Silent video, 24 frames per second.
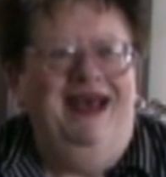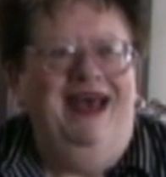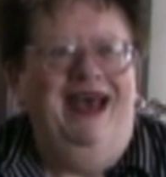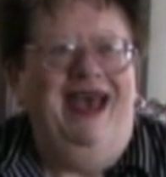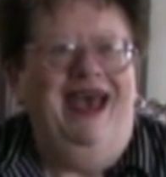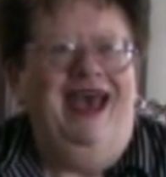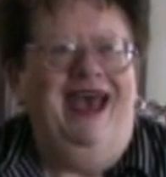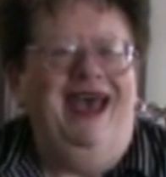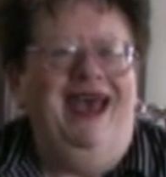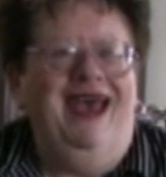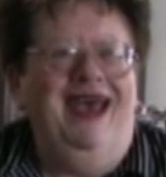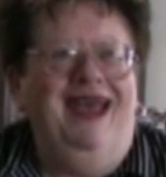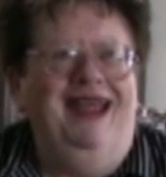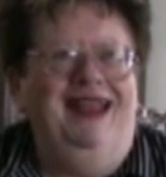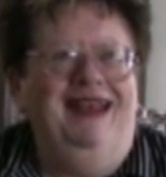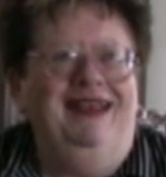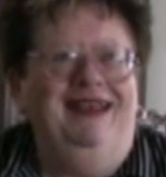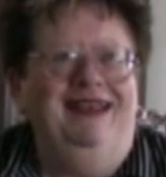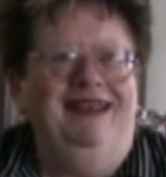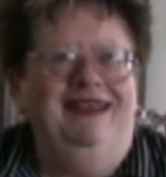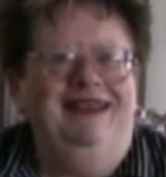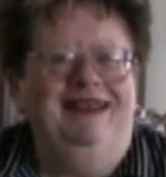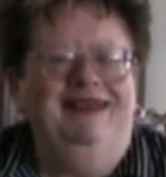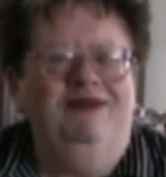
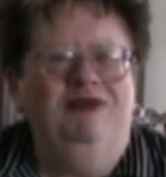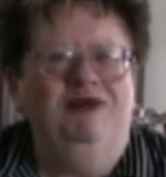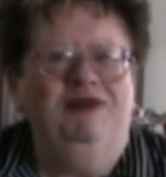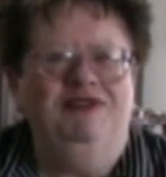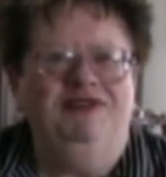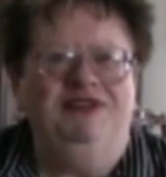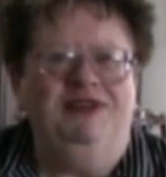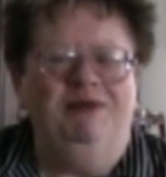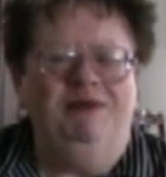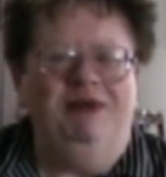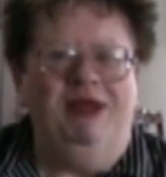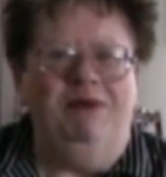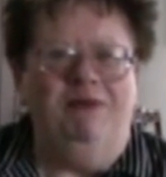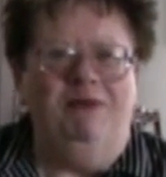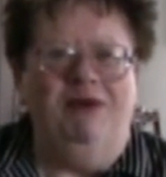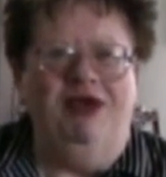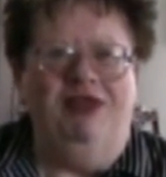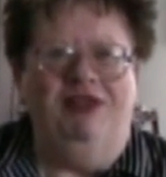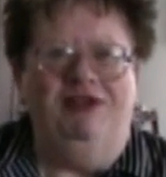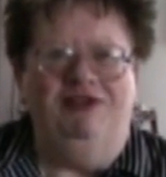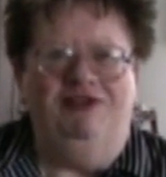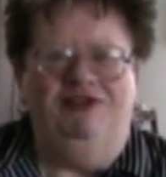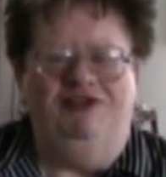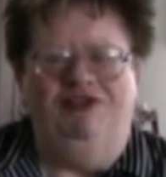And, well, see, my
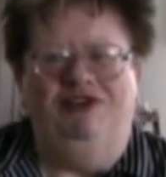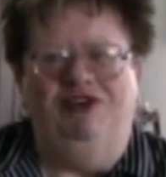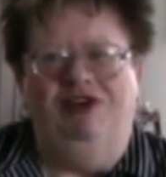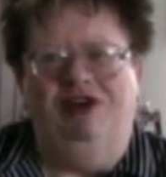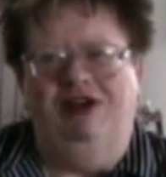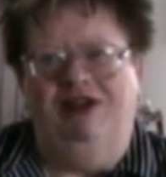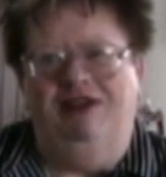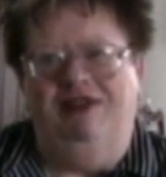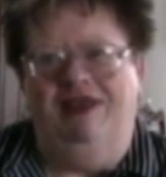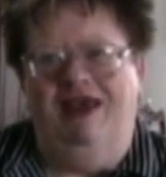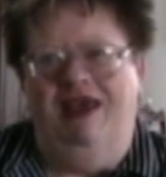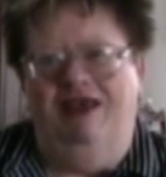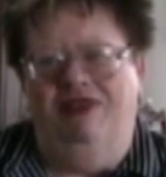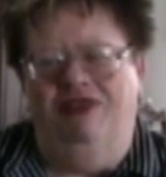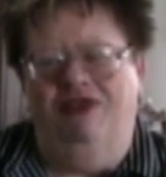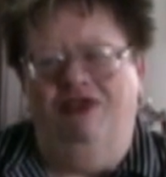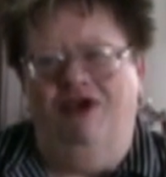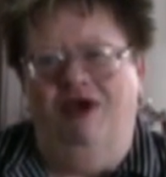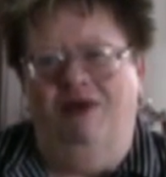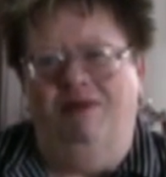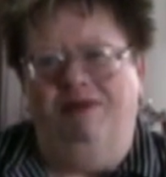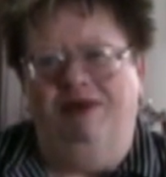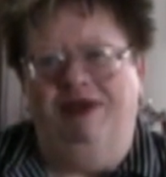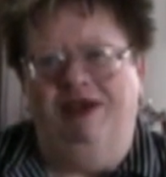mother started that
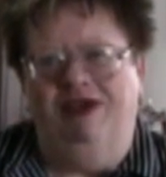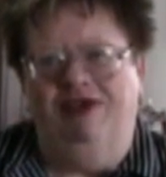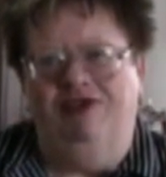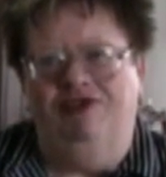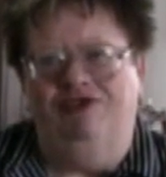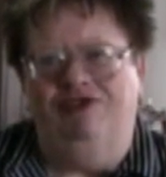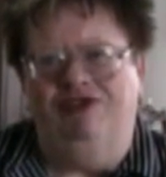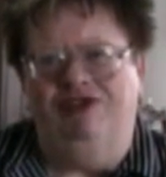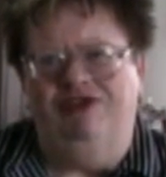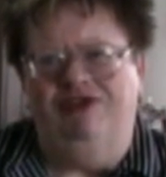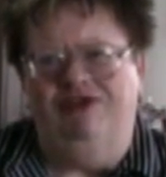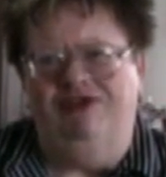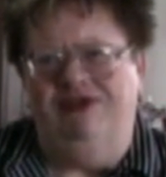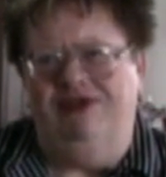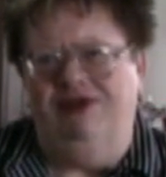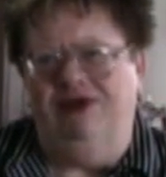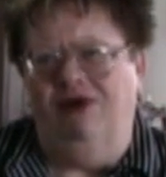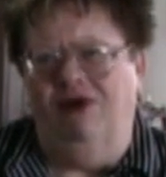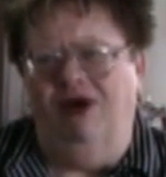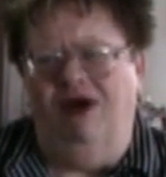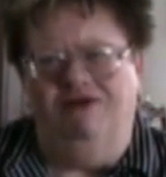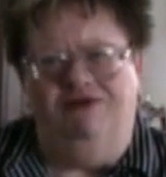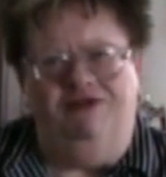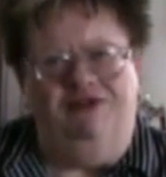thought because she used to
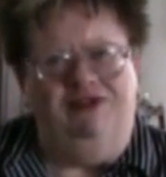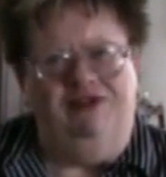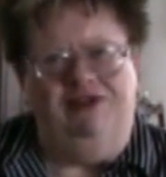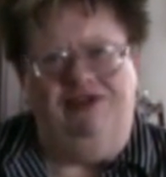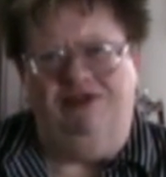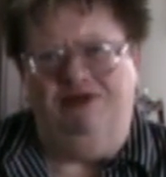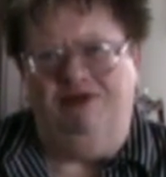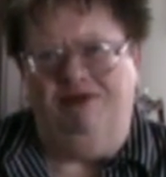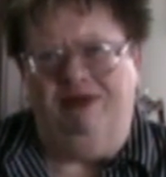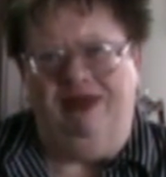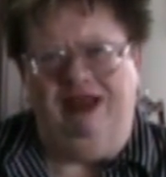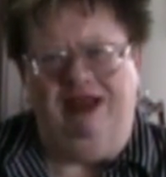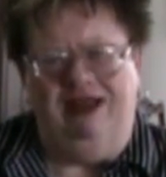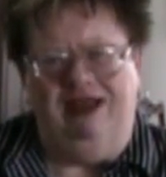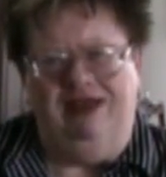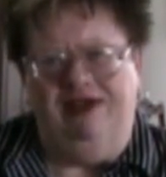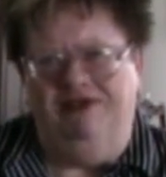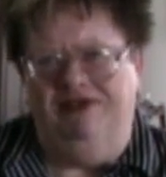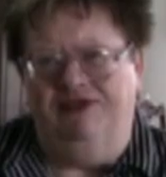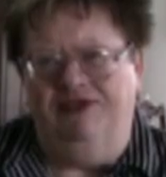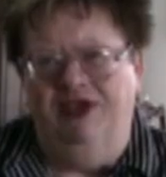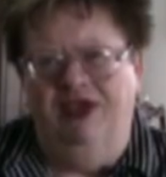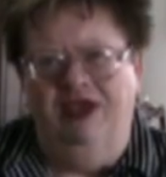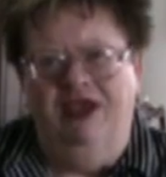go off to these
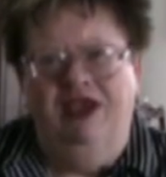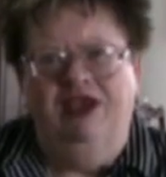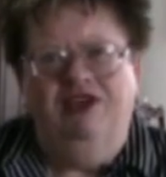meetings.